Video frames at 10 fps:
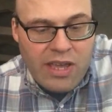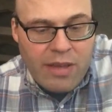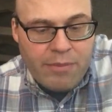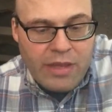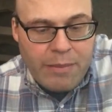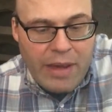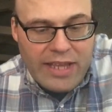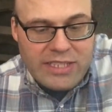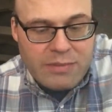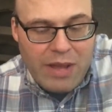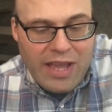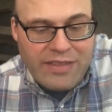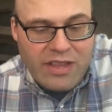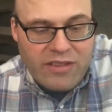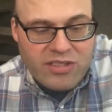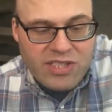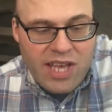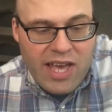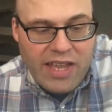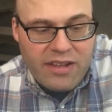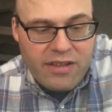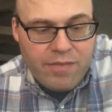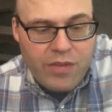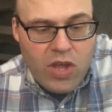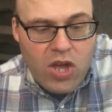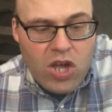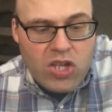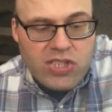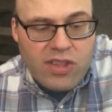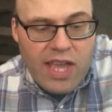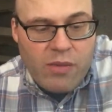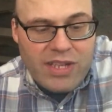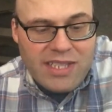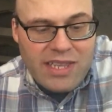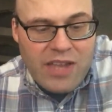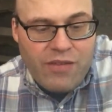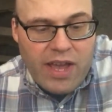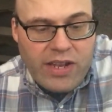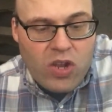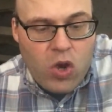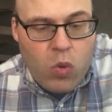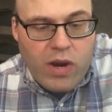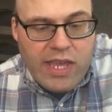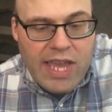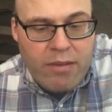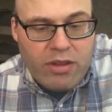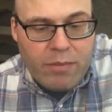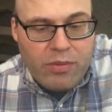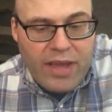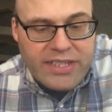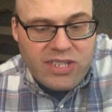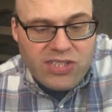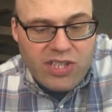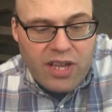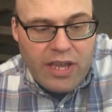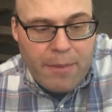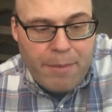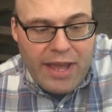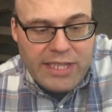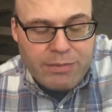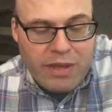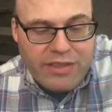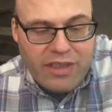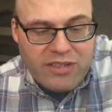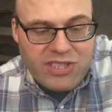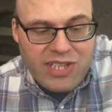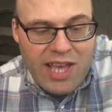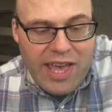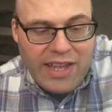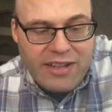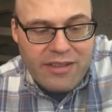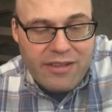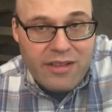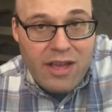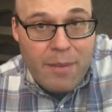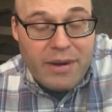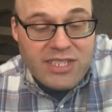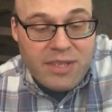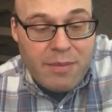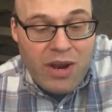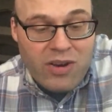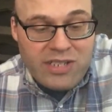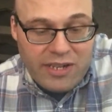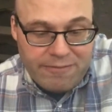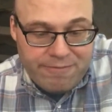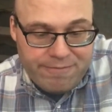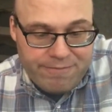him, he passed by on the other side. So likewise a Levite, when he came to the place and saw him, passed by on the other side. But a Samaritan,